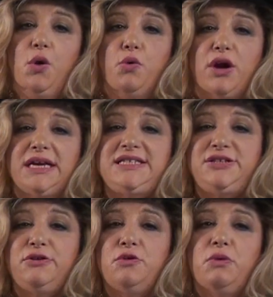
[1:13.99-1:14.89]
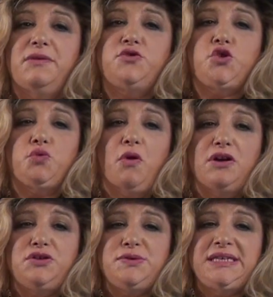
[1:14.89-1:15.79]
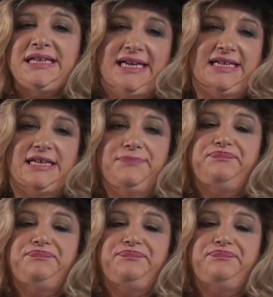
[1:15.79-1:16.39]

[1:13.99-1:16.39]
were considered one of Toronto's elite